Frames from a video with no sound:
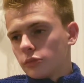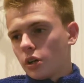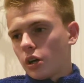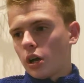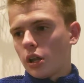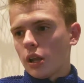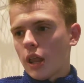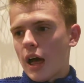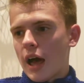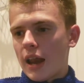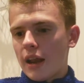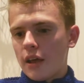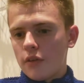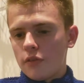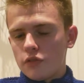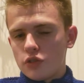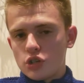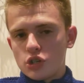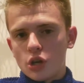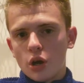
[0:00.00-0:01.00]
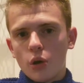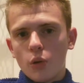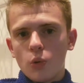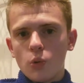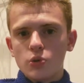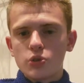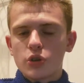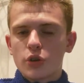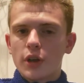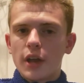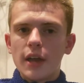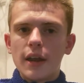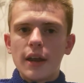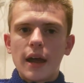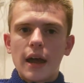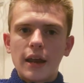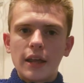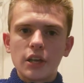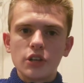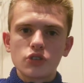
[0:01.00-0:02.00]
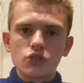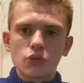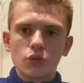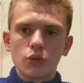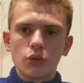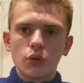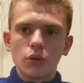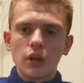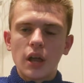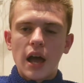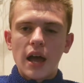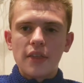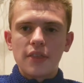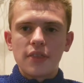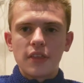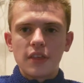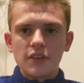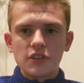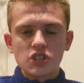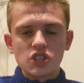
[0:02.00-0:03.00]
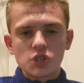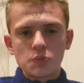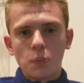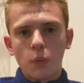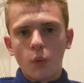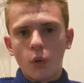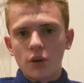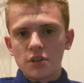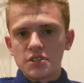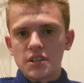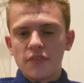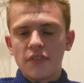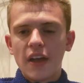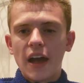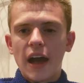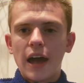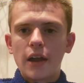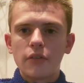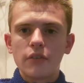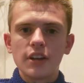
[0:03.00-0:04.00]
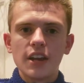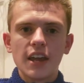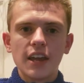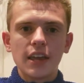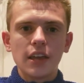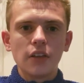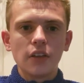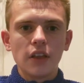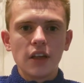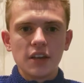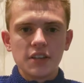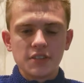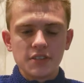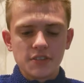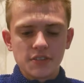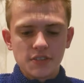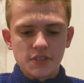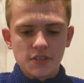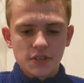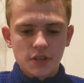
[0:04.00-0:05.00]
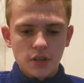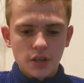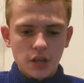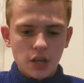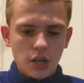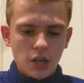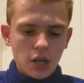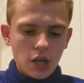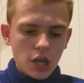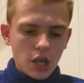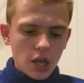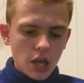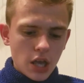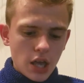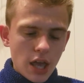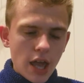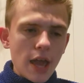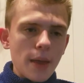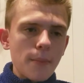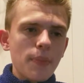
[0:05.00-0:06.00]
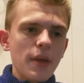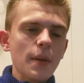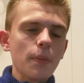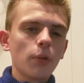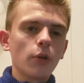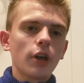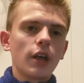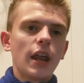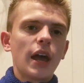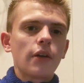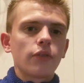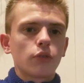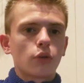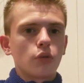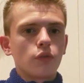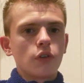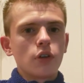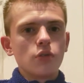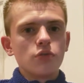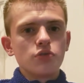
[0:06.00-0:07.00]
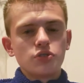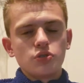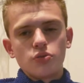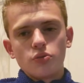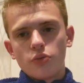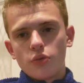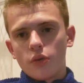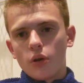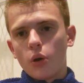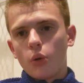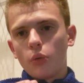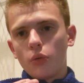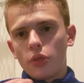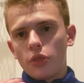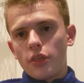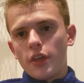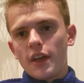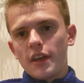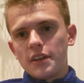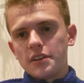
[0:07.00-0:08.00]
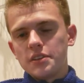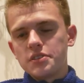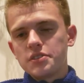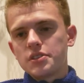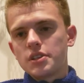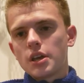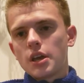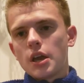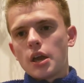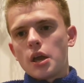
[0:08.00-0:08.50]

a lot of shows are getting out of control. I think sports have gotten ridiculous. And people can have their own views and do their own things.